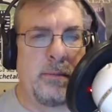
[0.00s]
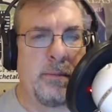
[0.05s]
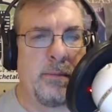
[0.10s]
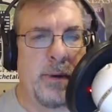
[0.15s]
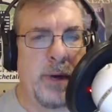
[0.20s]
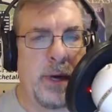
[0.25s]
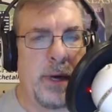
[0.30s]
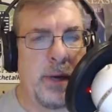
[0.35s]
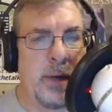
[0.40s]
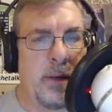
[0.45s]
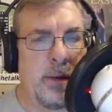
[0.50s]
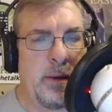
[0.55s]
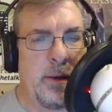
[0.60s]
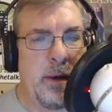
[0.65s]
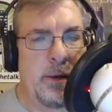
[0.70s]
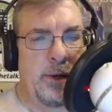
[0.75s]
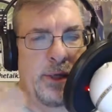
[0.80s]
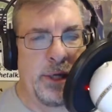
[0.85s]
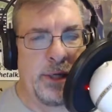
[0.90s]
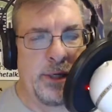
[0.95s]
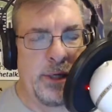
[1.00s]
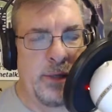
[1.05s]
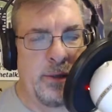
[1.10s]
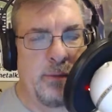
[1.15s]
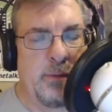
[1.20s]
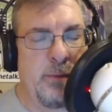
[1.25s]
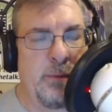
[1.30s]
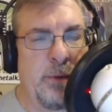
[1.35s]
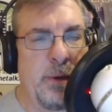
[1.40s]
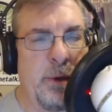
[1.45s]
but
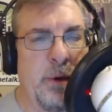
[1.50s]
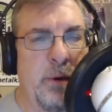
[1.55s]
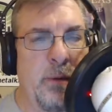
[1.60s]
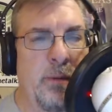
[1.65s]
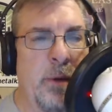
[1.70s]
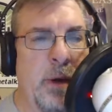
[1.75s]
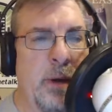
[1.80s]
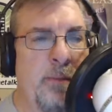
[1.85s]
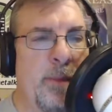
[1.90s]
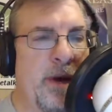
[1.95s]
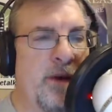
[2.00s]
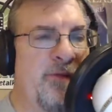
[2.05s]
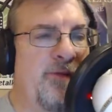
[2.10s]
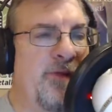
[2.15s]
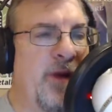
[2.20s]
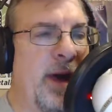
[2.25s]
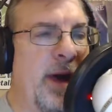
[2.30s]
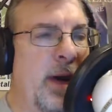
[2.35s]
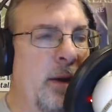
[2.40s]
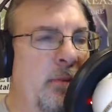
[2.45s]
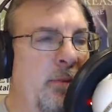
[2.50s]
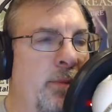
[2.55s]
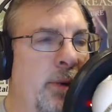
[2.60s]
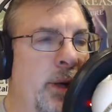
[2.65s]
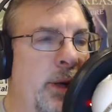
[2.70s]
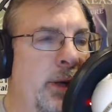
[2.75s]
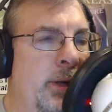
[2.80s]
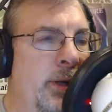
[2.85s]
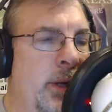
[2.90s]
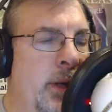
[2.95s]
Jesse's a big fan.
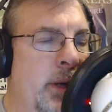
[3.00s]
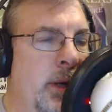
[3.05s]
But